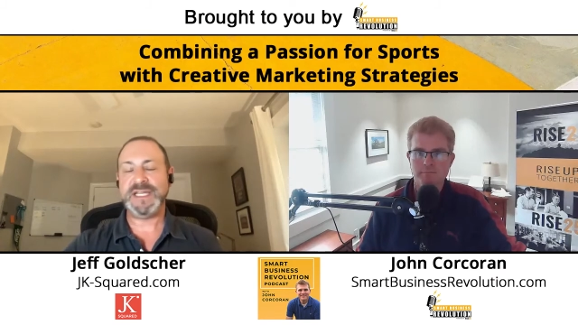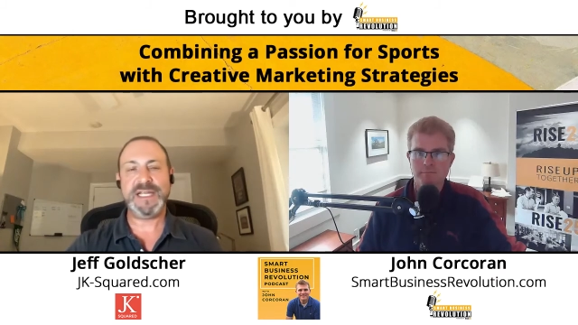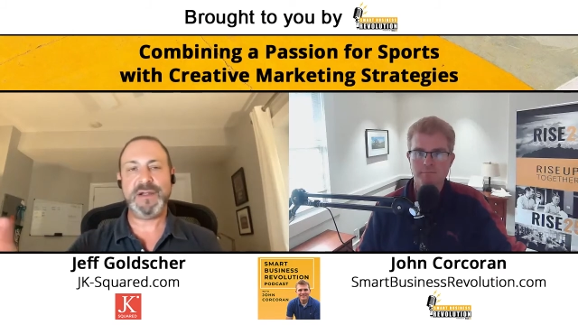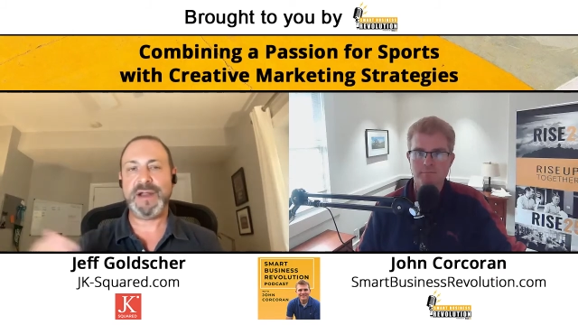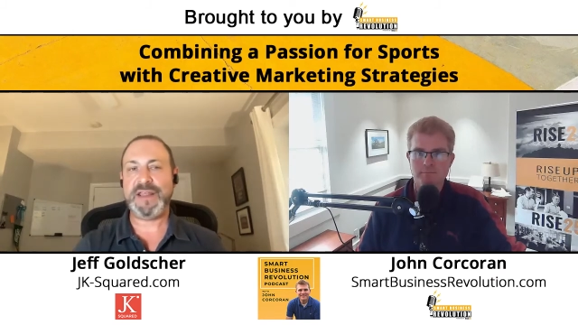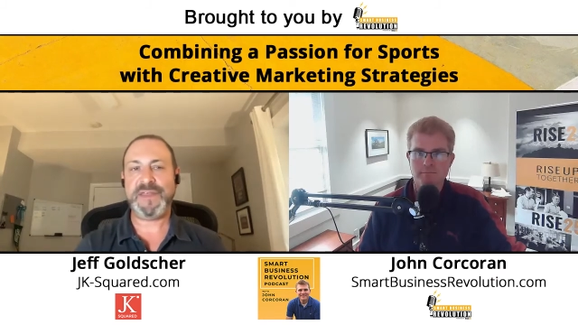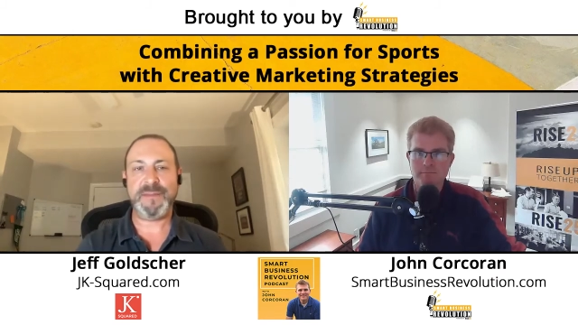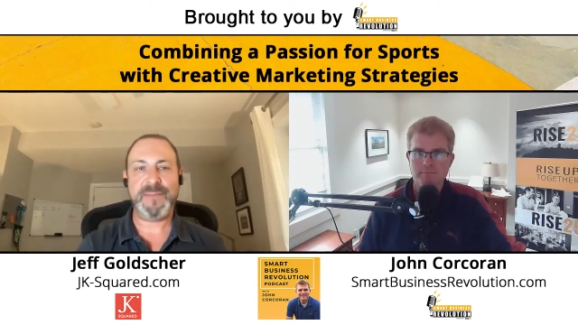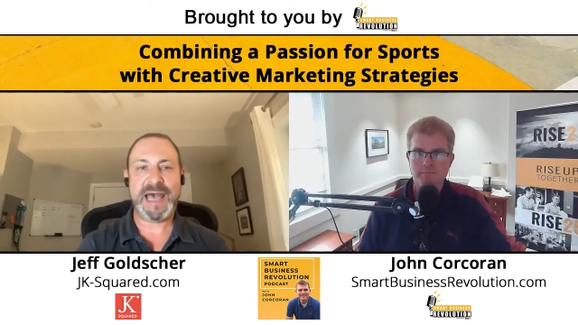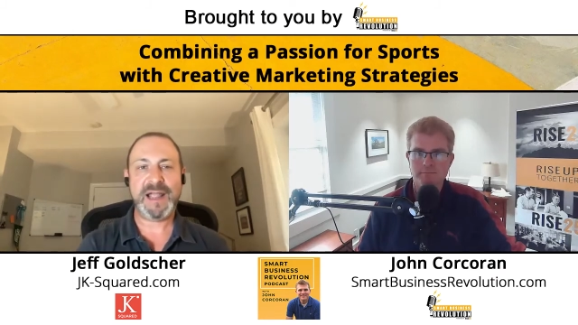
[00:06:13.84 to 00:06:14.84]
Speaker 1: didn't hear
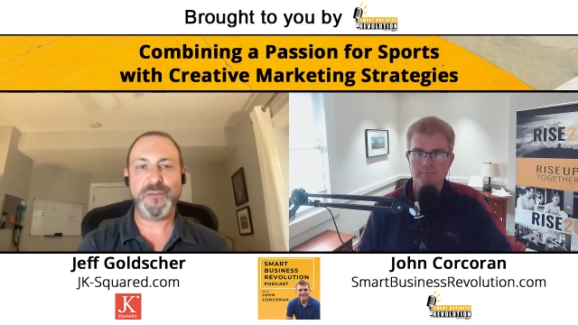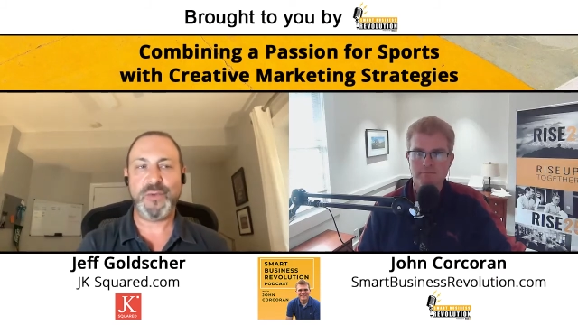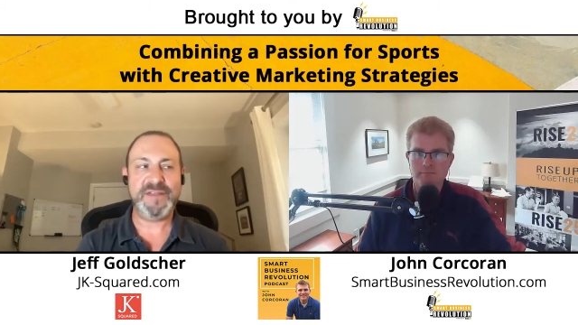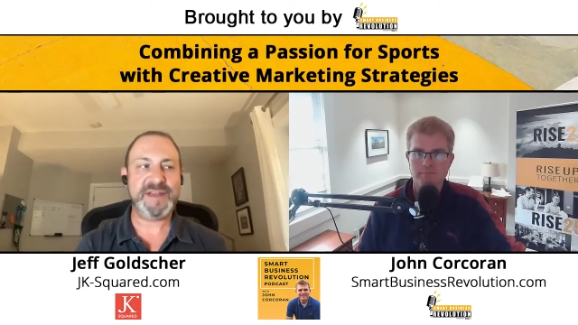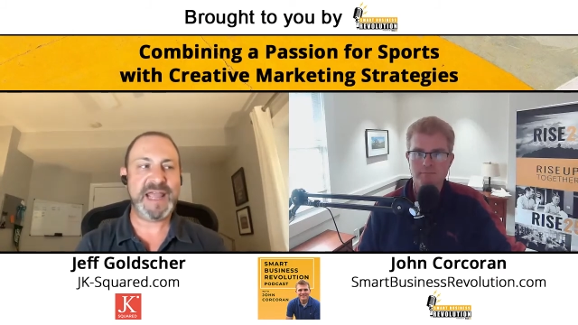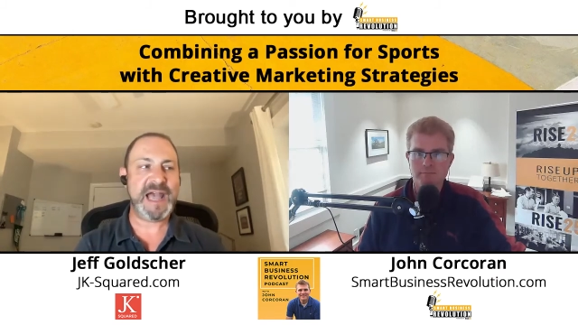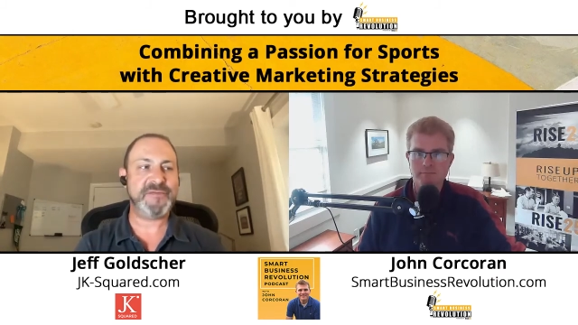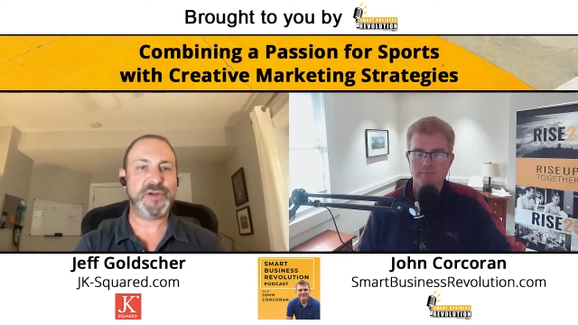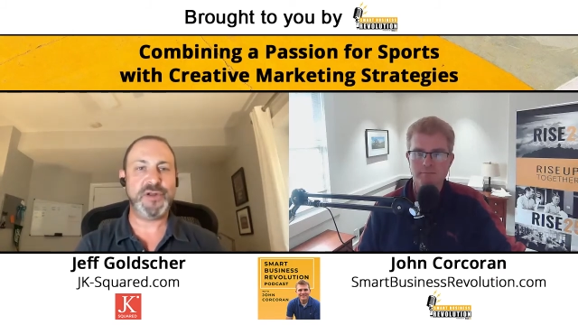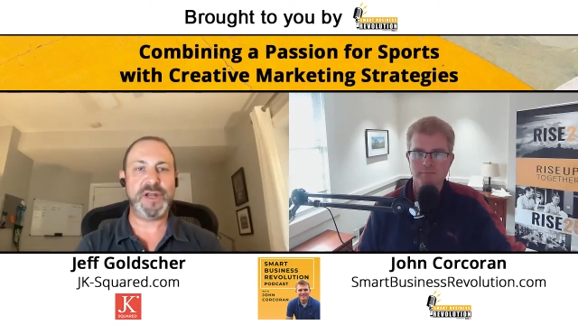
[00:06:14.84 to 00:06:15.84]
anything back. Wednesday
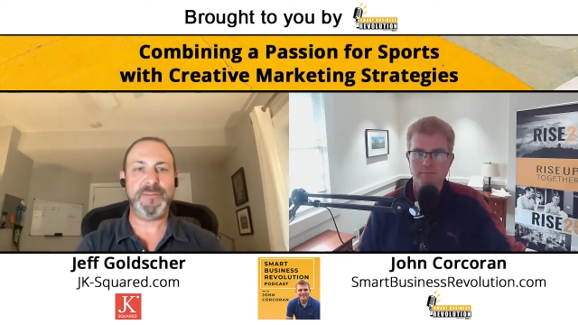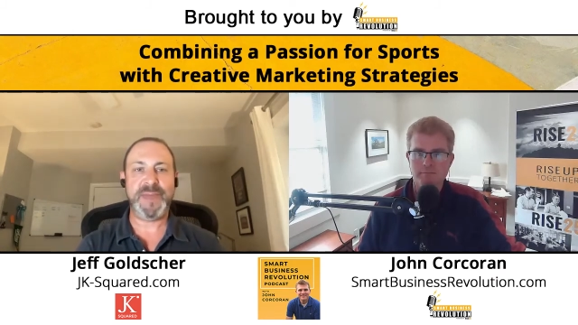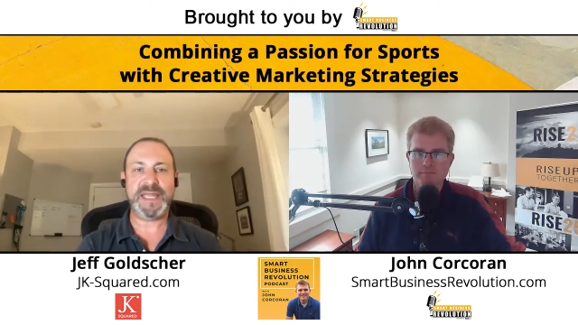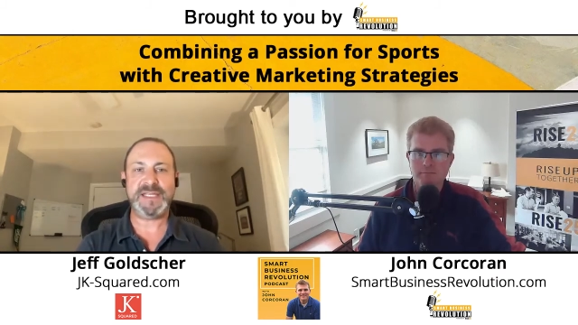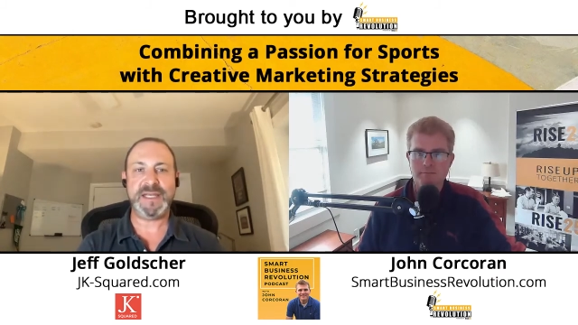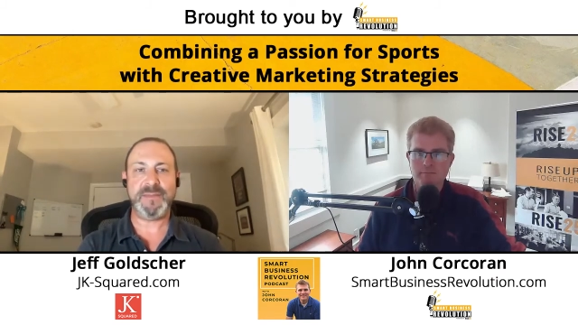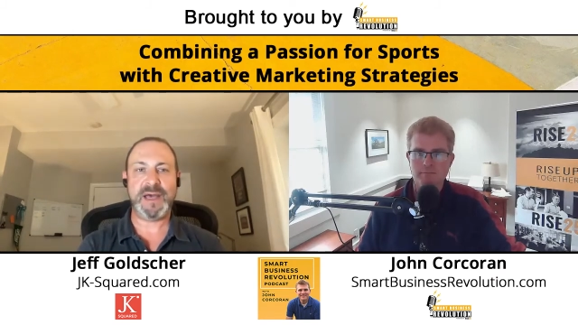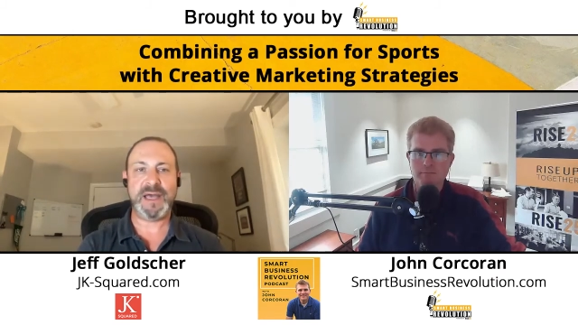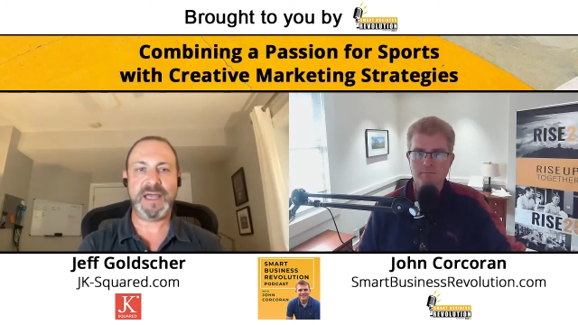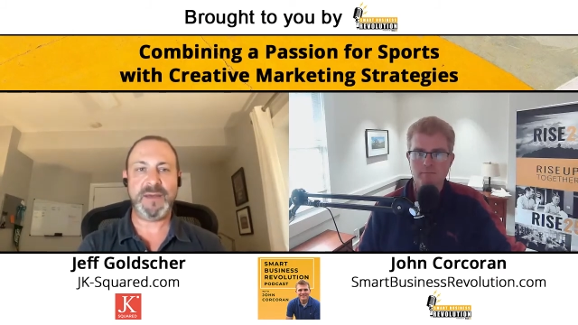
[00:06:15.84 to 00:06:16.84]
afternoon, I'm painting
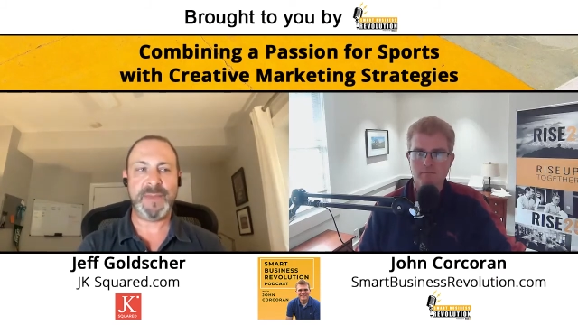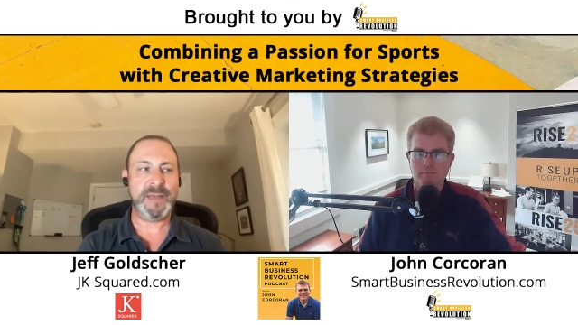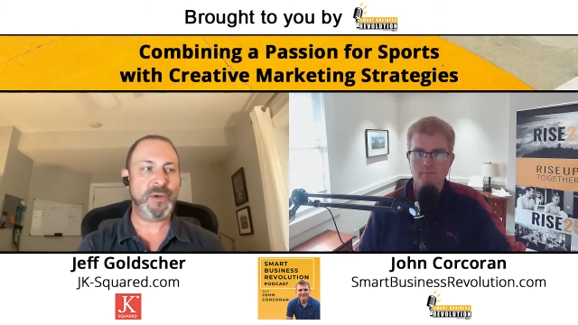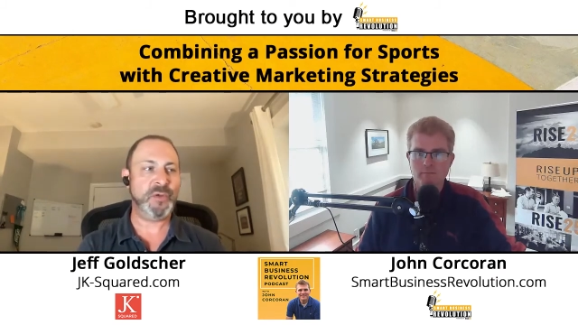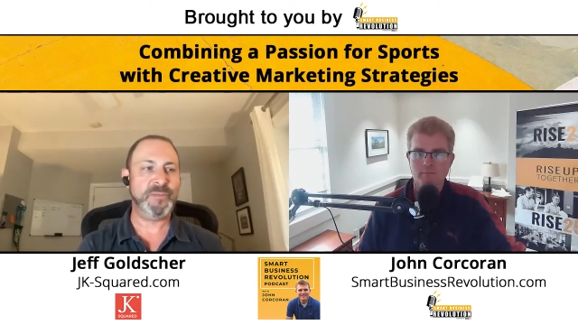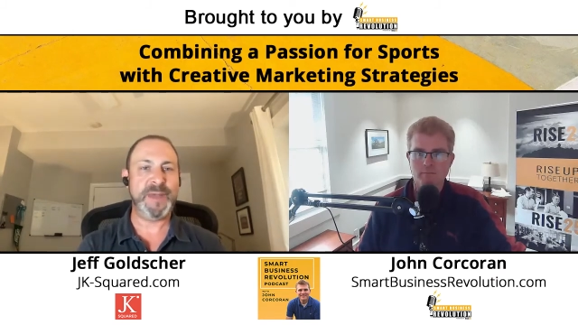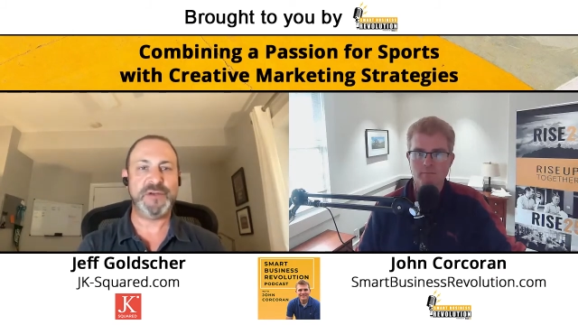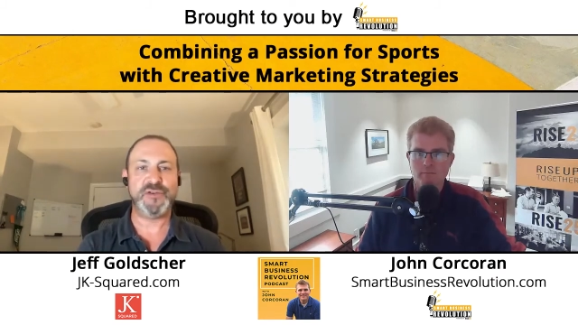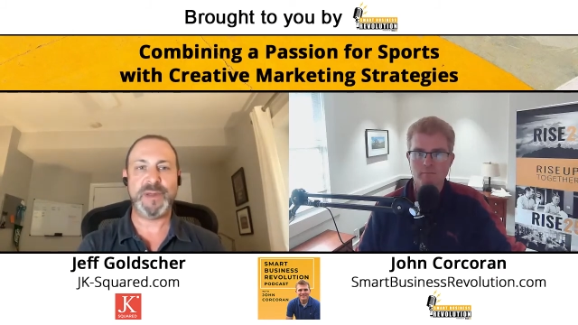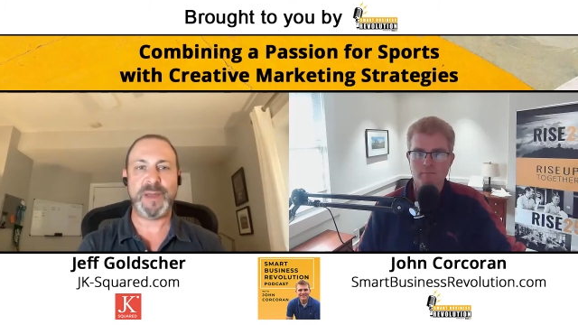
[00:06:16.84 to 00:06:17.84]
my, uh, my old
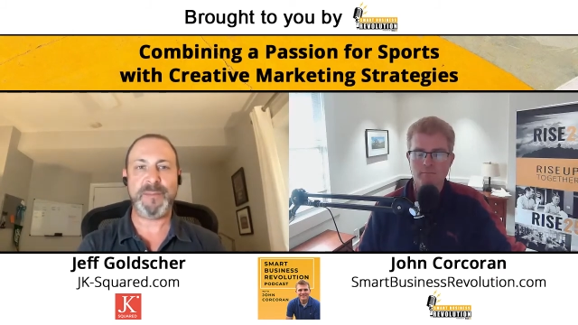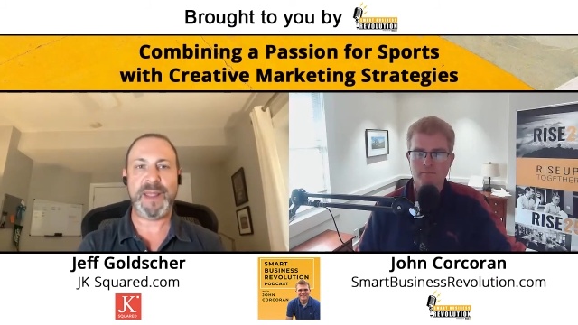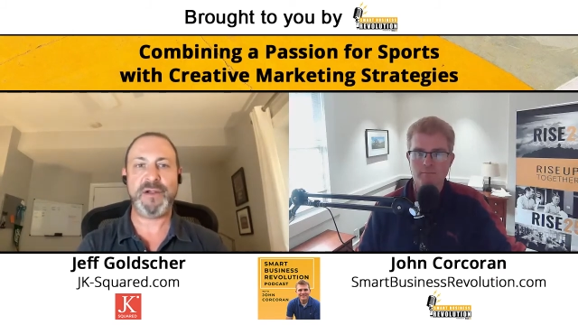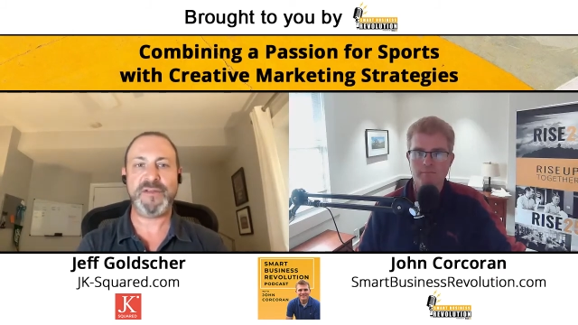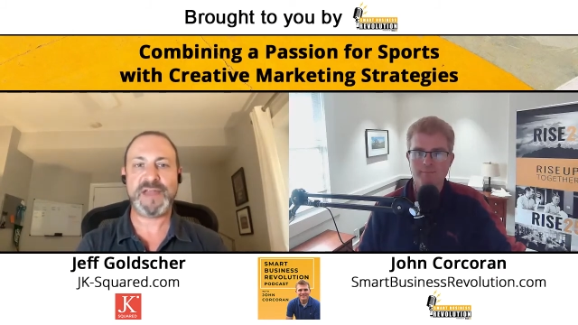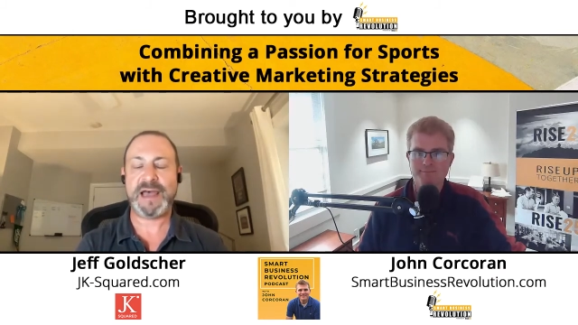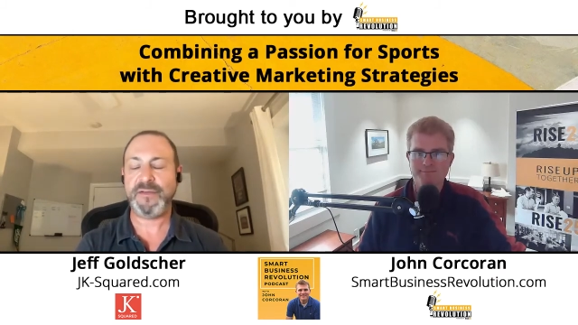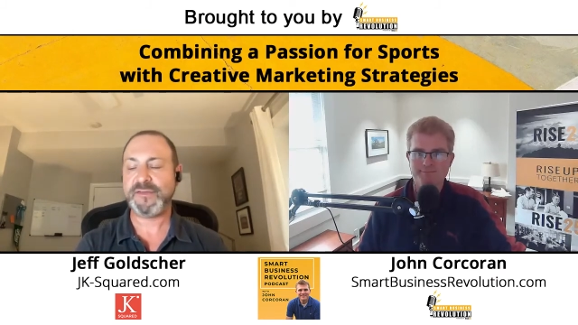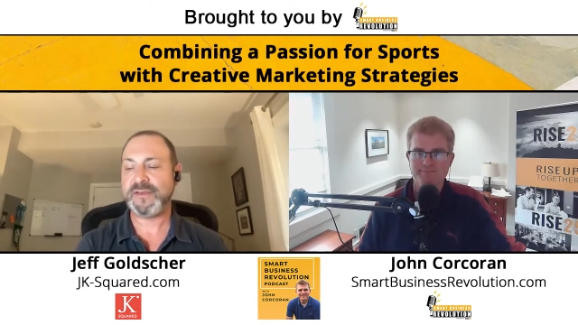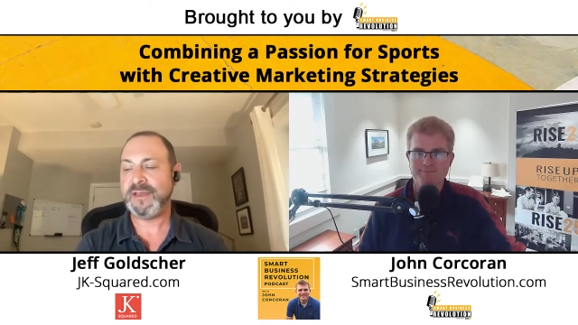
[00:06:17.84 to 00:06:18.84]
bedroom in my parents'
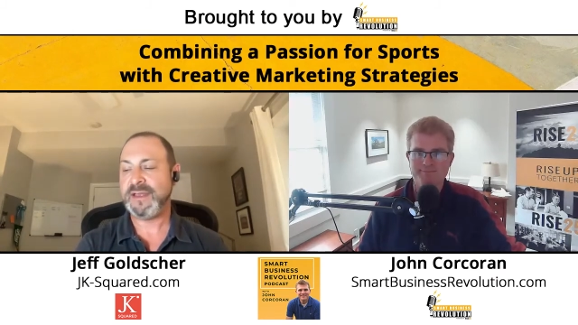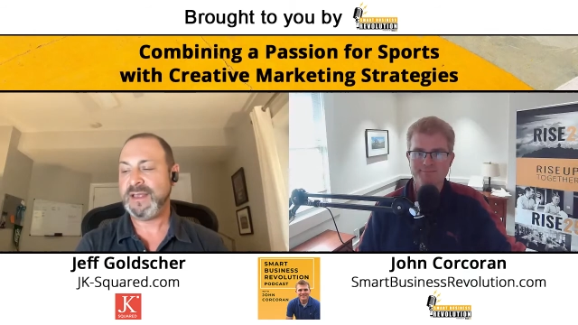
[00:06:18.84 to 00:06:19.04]
house,